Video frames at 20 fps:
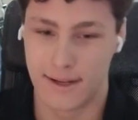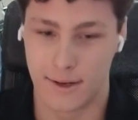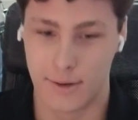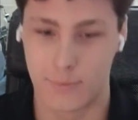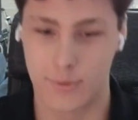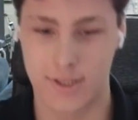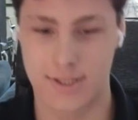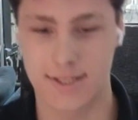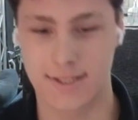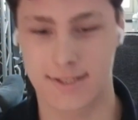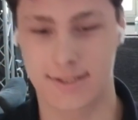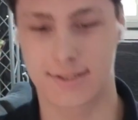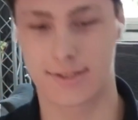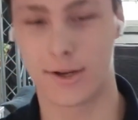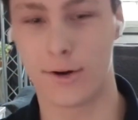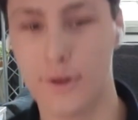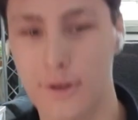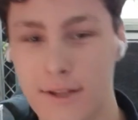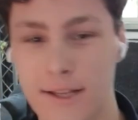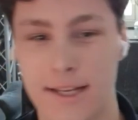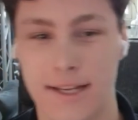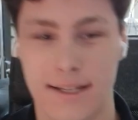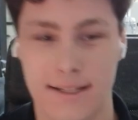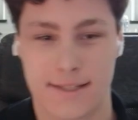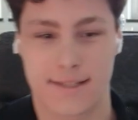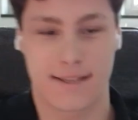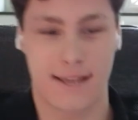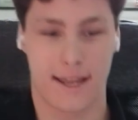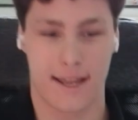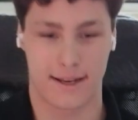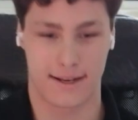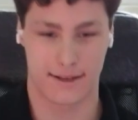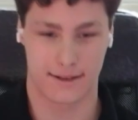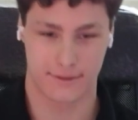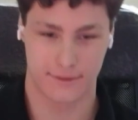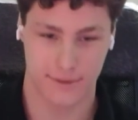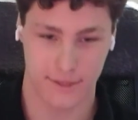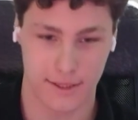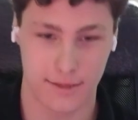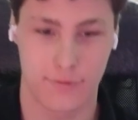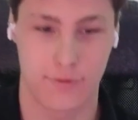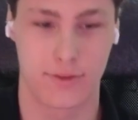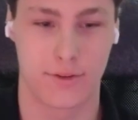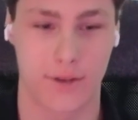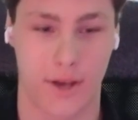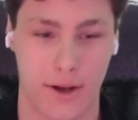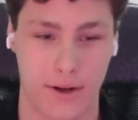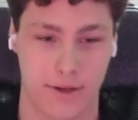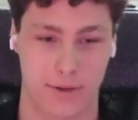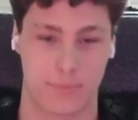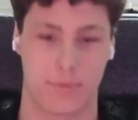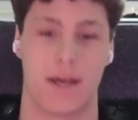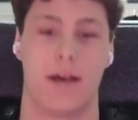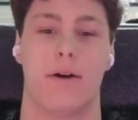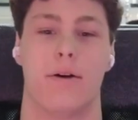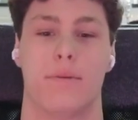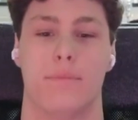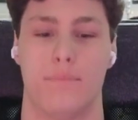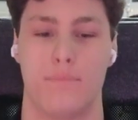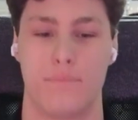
which is totally insane to even talk about.